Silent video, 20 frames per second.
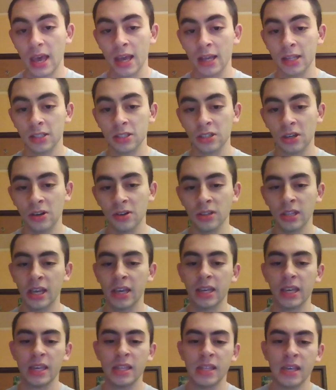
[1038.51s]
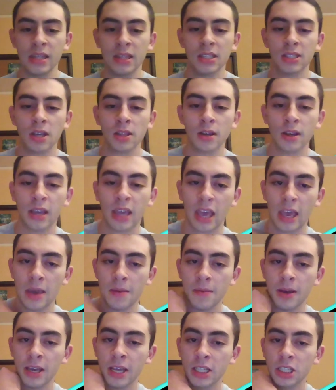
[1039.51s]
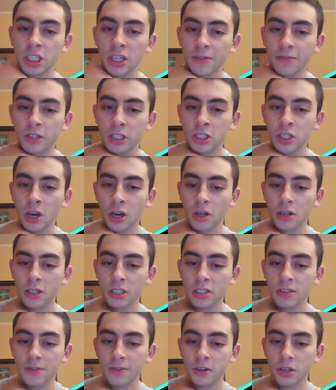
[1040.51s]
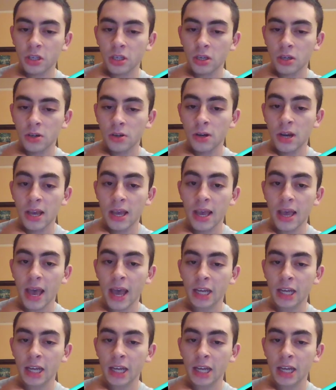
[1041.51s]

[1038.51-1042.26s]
And so, like, in this other game against Jeffrey Zhang, Christopher Yoo,